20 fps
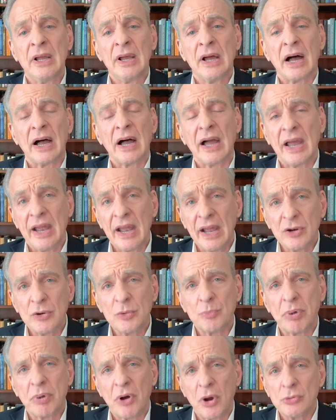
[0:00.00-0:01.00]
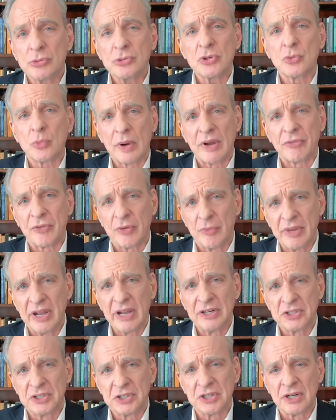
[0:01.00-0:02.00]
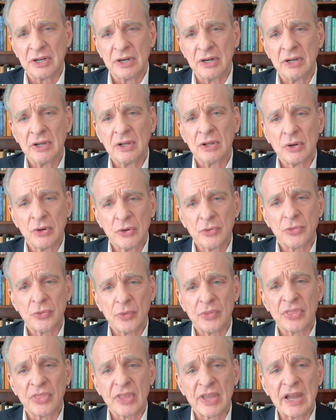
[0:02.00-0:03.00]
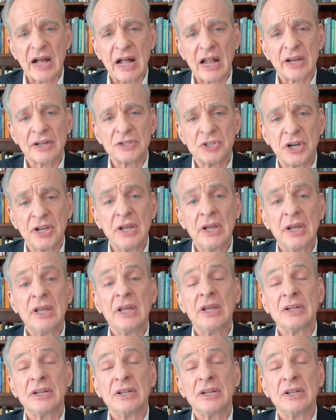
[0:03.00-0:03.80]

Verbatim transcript: uh, and post-Reformation Lutheran theology